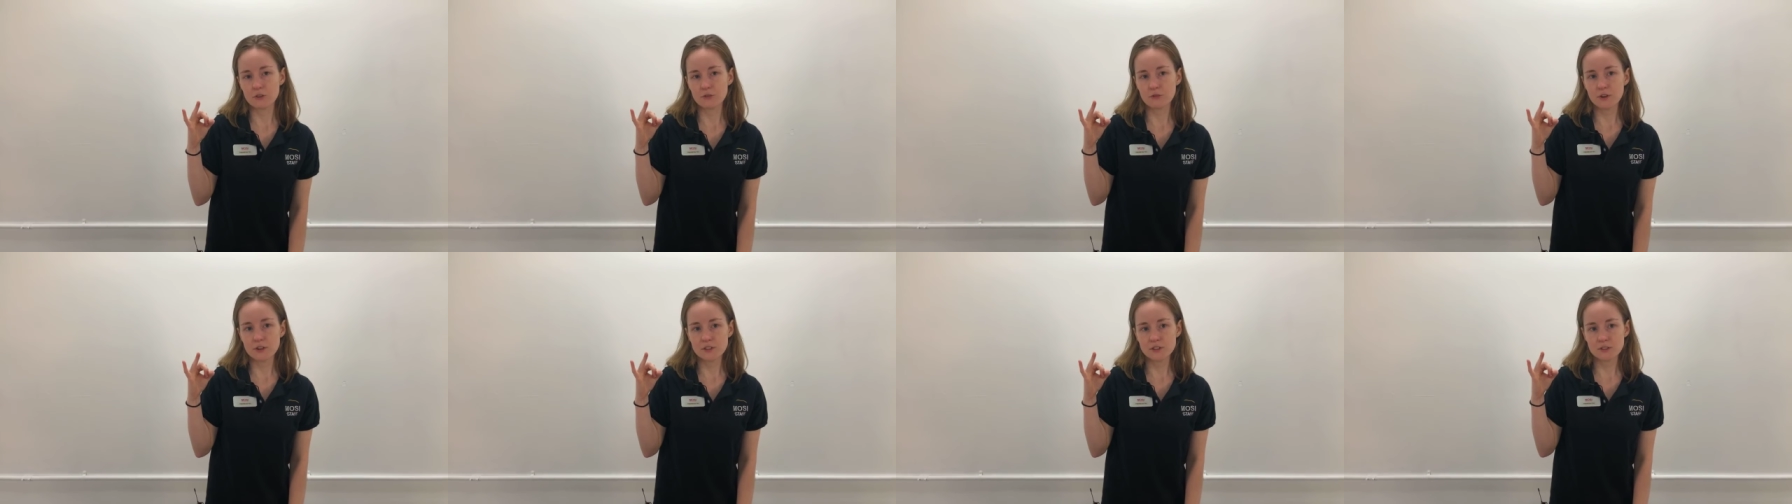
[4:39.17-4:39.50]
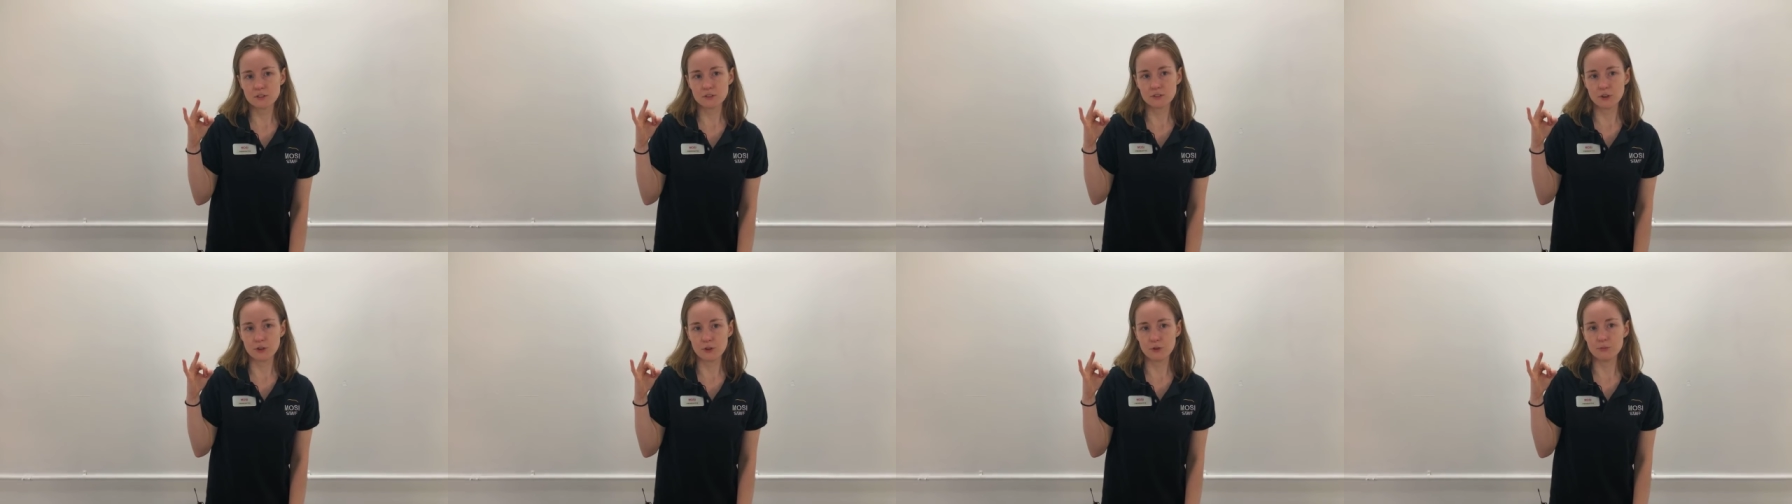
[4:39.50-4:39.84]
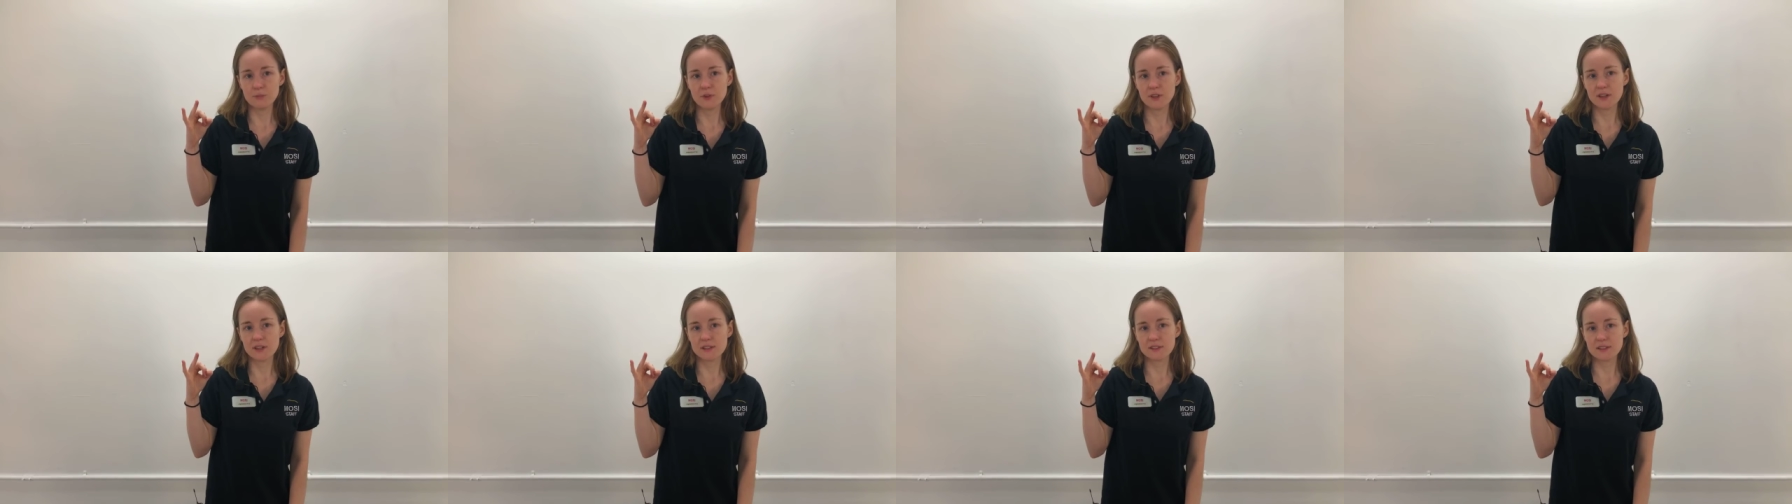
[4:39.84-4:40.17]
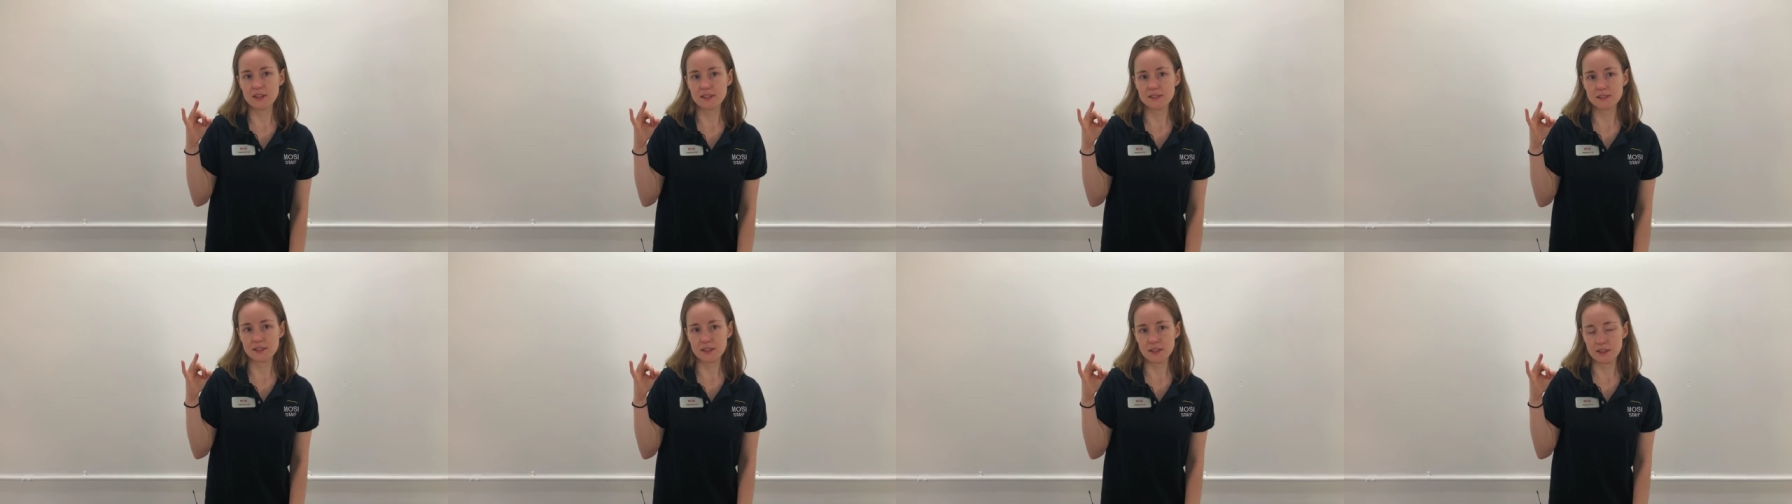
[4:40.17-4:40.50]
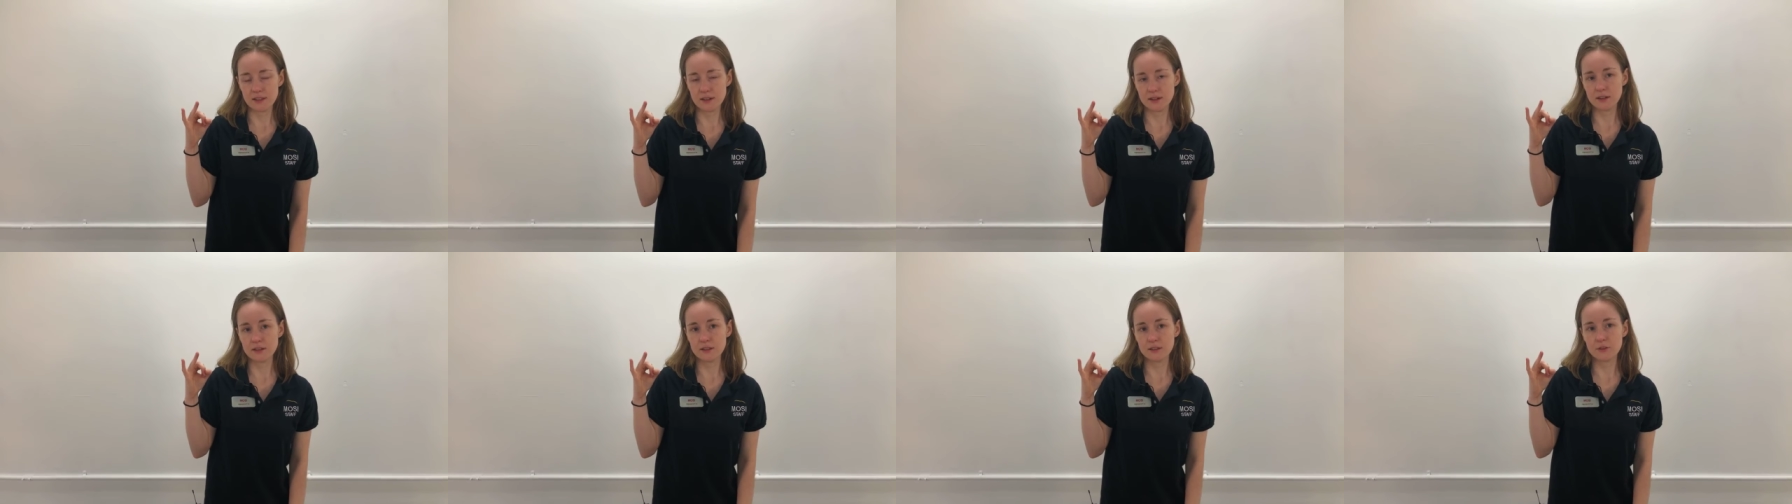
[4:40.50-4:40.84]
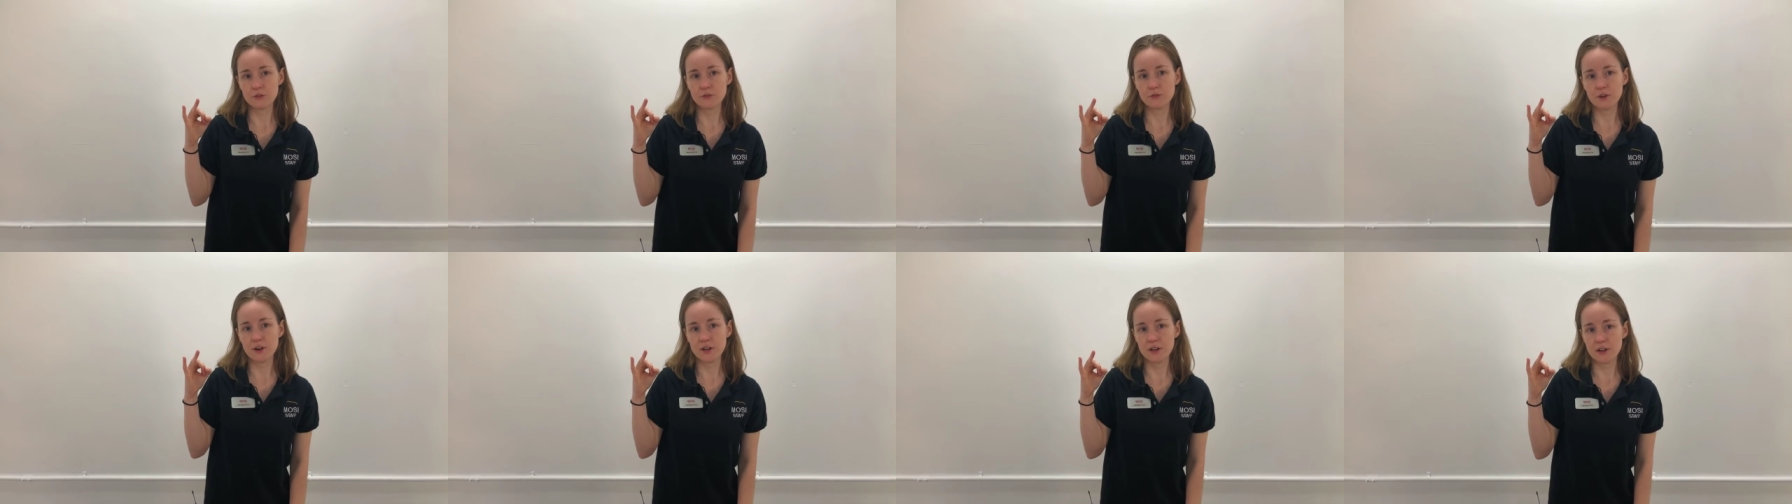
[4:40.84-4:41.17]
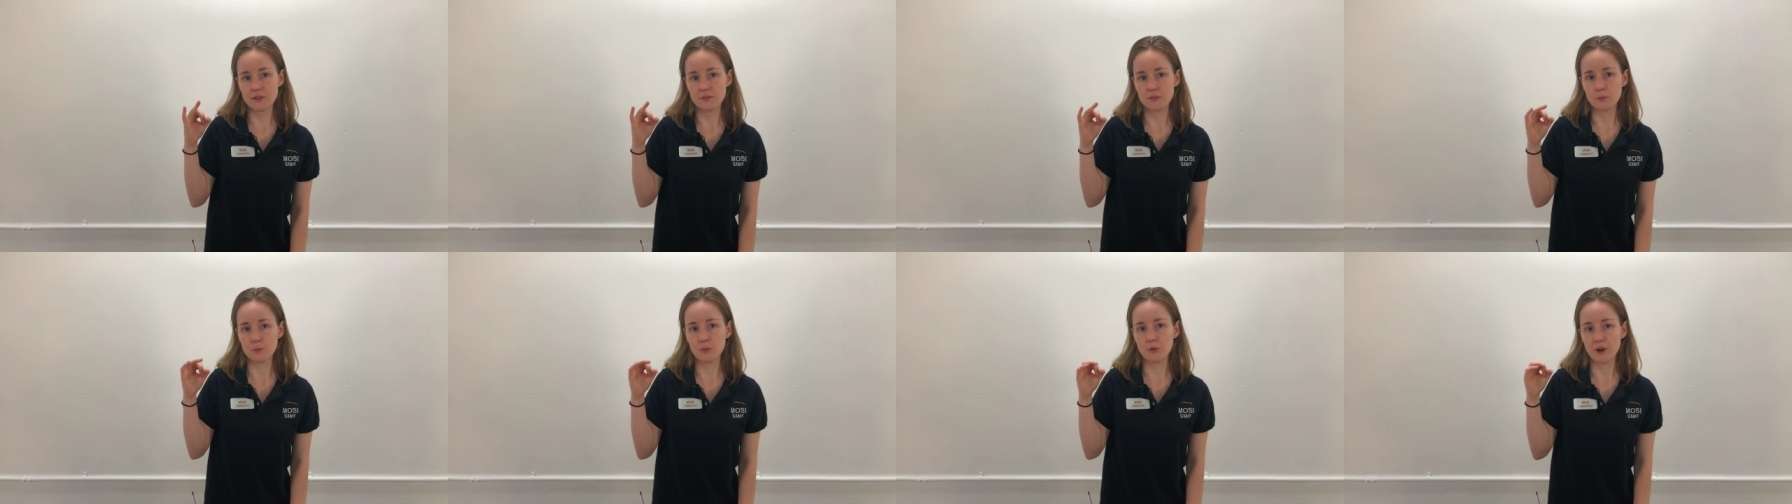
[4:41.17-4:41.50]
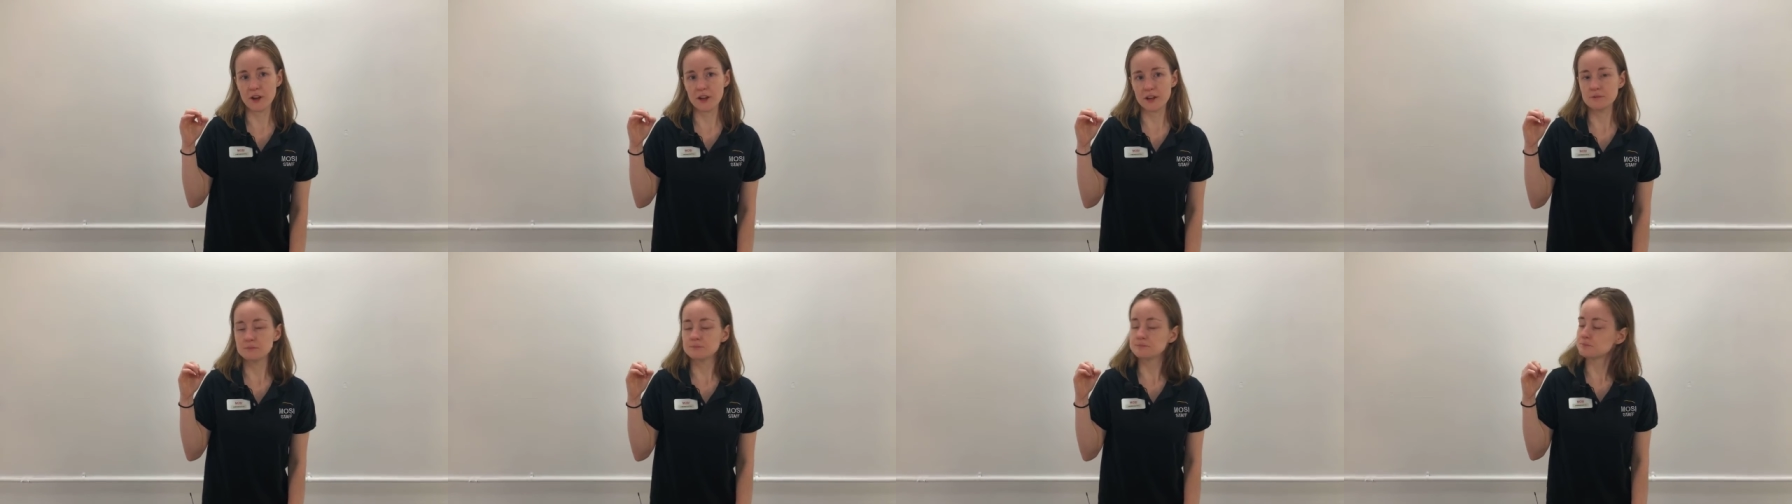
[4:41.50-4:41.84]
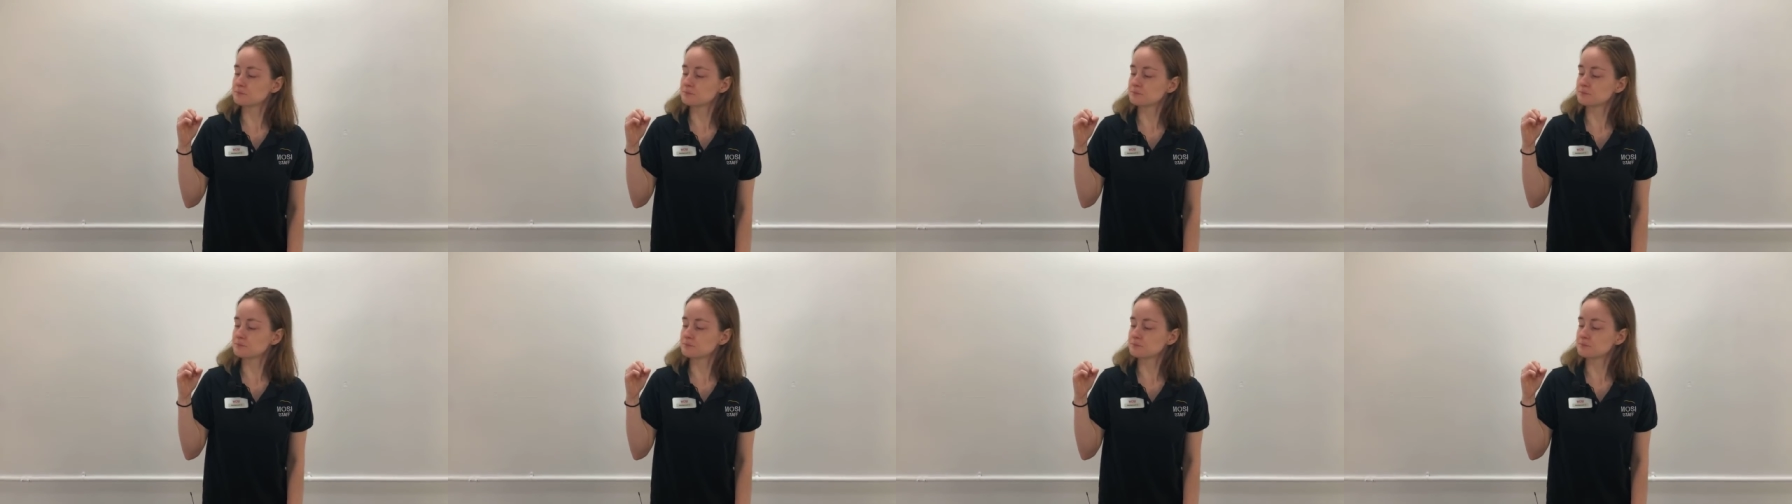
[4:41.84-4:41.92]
frontal lobe because that's in the front of the brain.